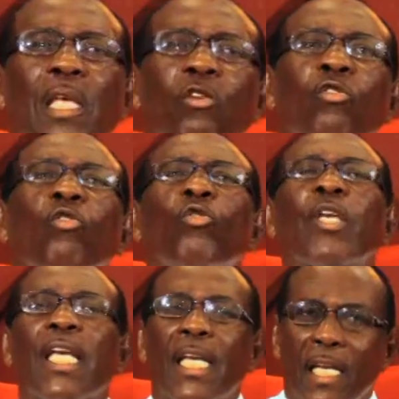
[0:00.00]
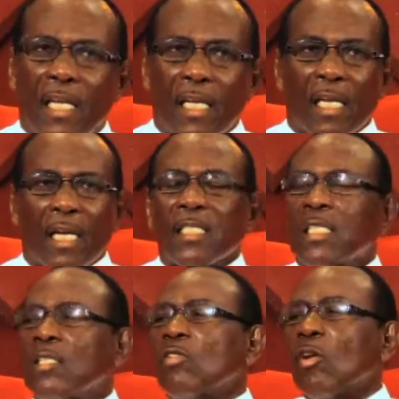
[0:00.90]
looking at
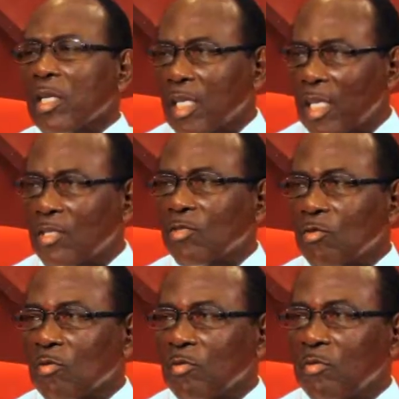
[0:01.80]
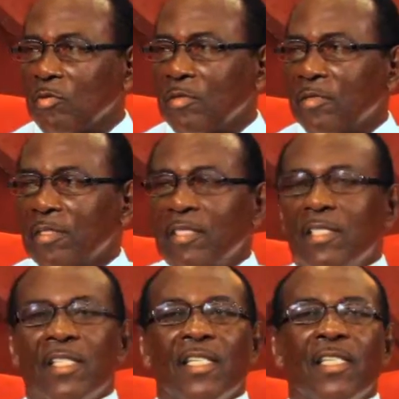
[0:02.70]
the Young King show
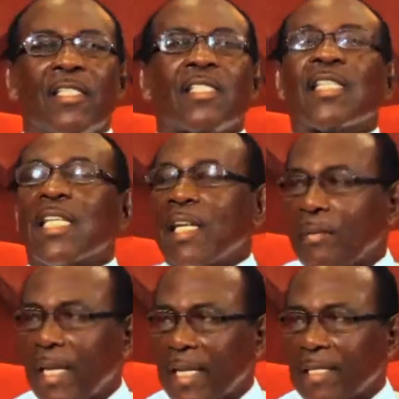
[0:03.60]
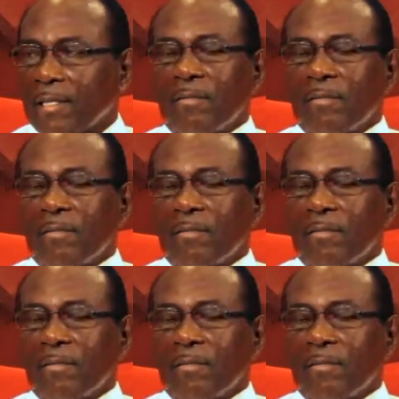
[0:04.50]
in Skinner Park.